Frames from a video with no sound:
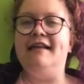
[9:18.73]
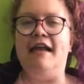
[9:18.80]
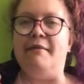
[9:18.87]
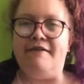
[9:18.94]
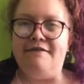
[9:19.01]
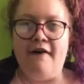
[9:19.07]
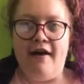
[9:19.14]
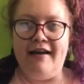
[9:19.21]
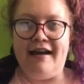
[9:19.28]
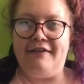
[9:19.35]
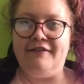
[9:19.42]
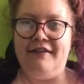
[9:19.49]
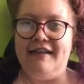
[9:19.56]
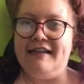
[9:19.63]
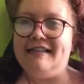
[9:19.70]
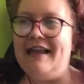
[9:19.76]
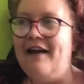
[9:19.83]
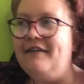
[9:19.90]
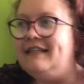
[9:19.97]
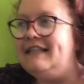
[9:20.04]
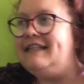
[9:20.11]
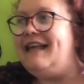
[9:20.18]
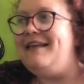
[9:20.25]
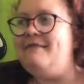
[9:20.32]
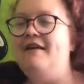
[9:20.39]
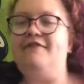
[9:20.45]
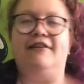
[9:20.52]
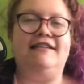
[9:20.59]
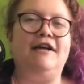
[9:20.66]
you'll be fine after this now. It's the same
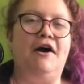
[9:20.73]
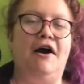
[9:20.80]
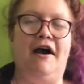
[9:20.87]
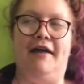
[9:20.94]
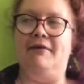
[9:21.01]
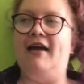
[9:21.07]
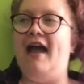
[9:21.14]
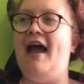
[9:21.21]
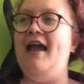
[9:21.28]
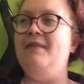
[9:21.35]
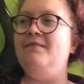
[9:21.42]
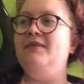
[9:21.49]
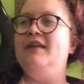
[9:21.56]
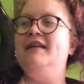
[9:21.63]
every time, okay?